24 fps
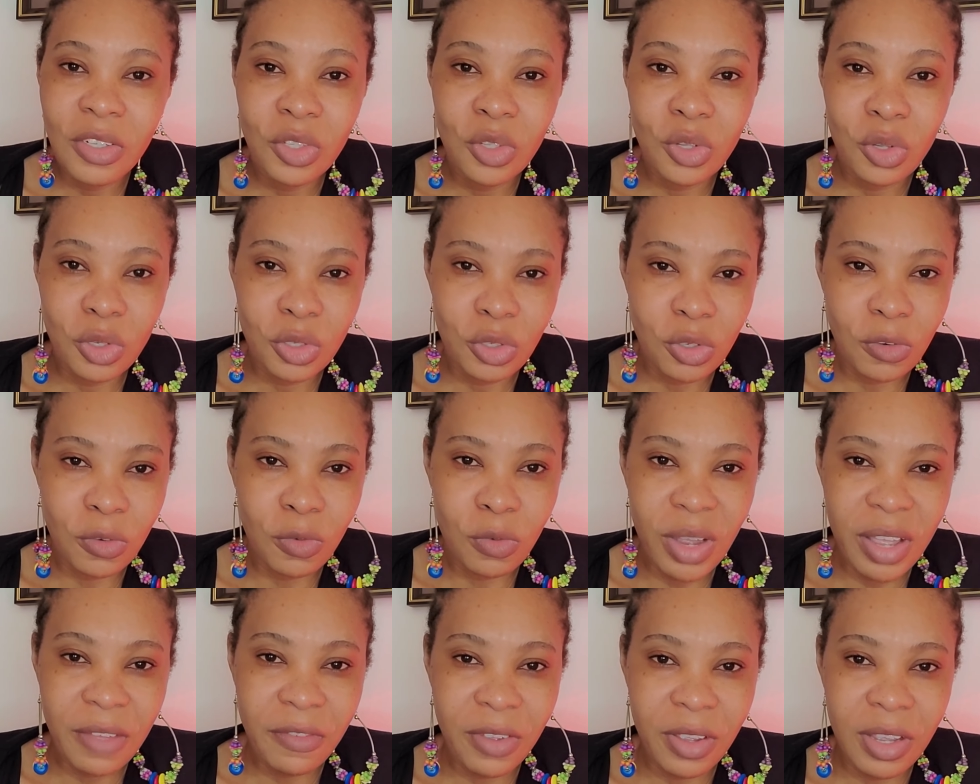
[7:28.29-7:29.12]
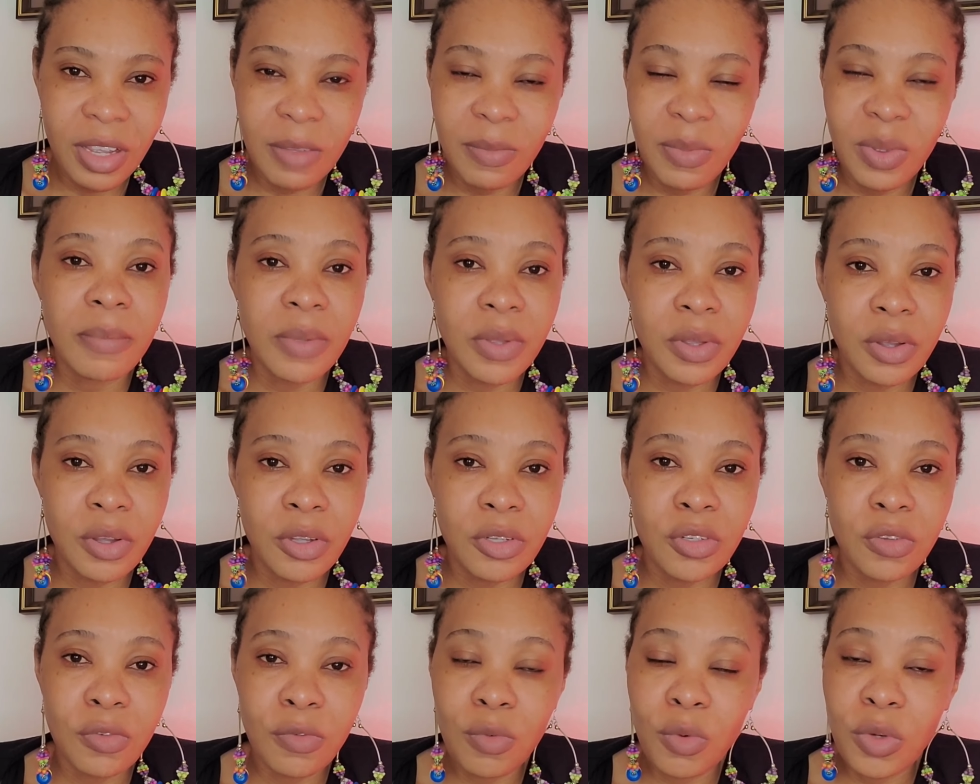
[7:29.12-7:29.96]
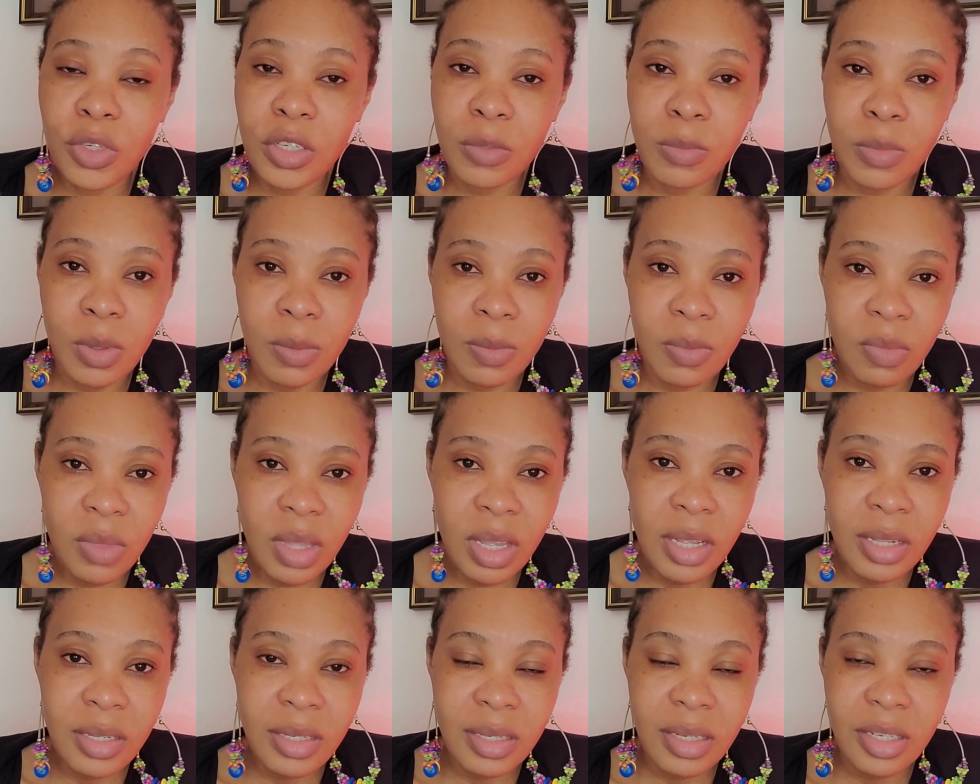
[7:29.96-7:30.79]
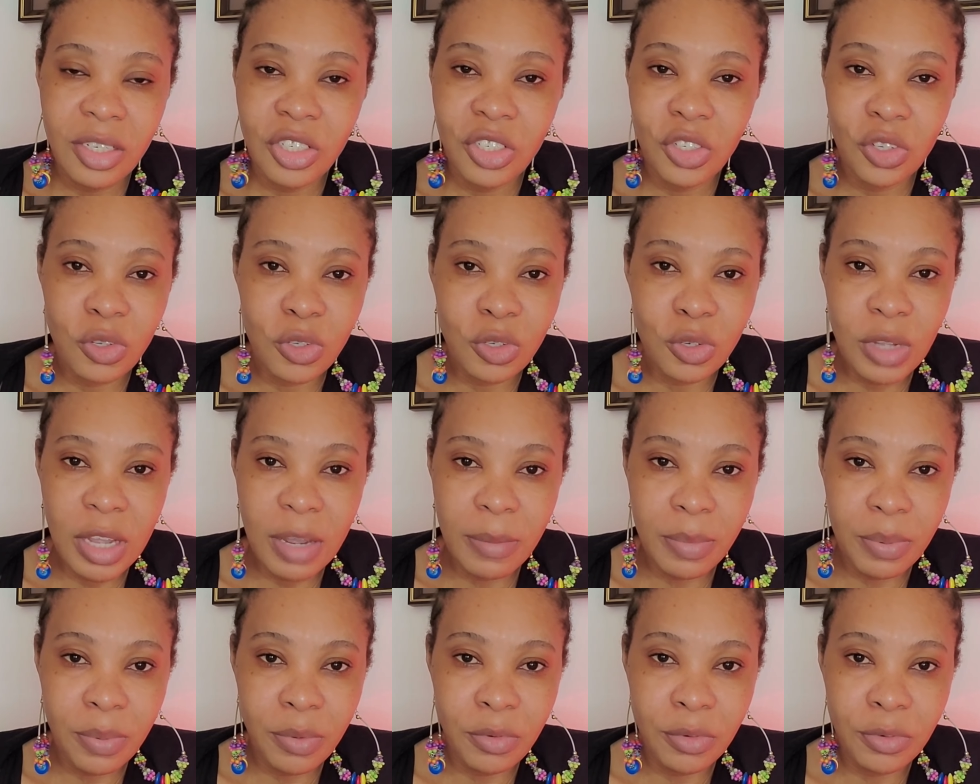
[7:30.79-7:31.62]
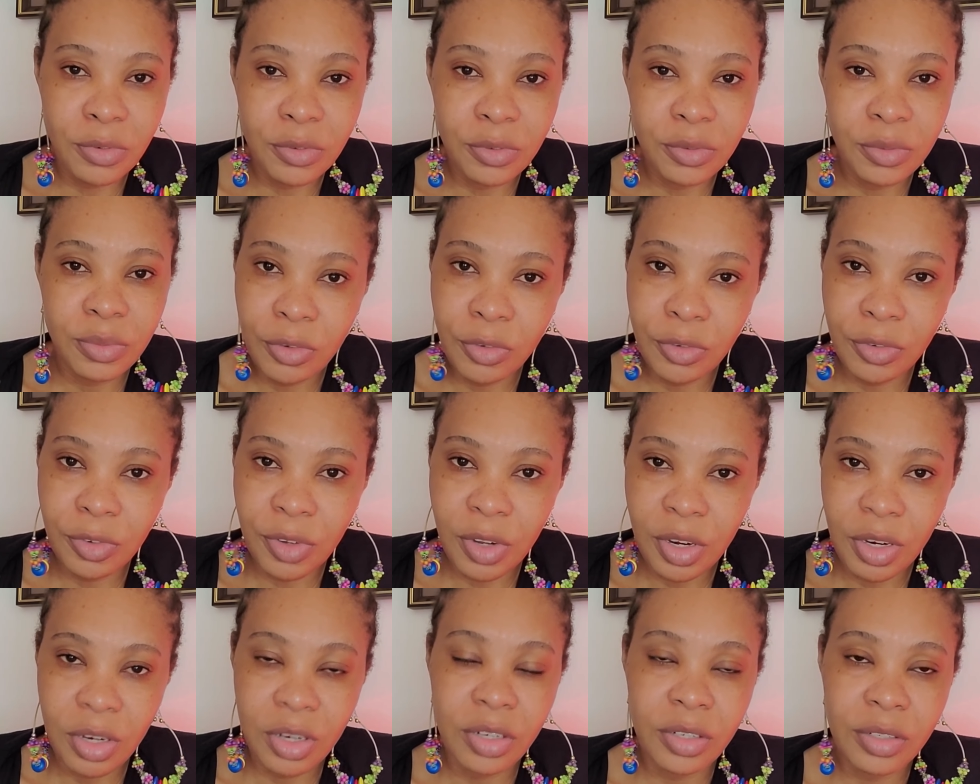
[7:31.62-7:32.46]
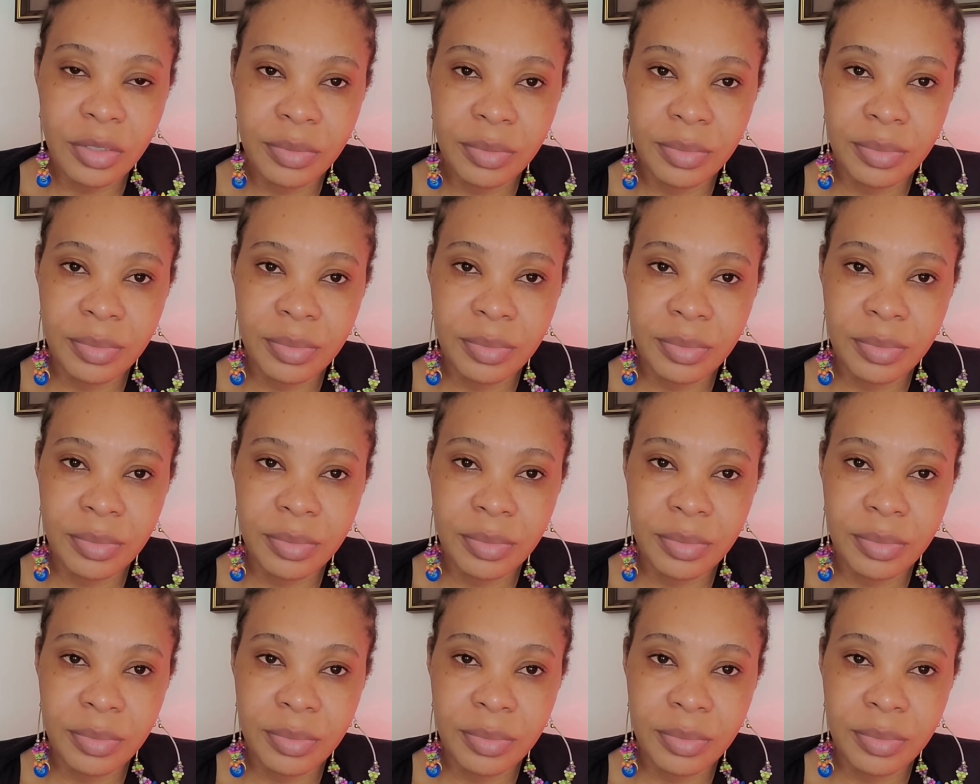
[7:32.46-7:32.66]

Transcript: thought of wifing her because of what the mom thinks. She does not approve of her.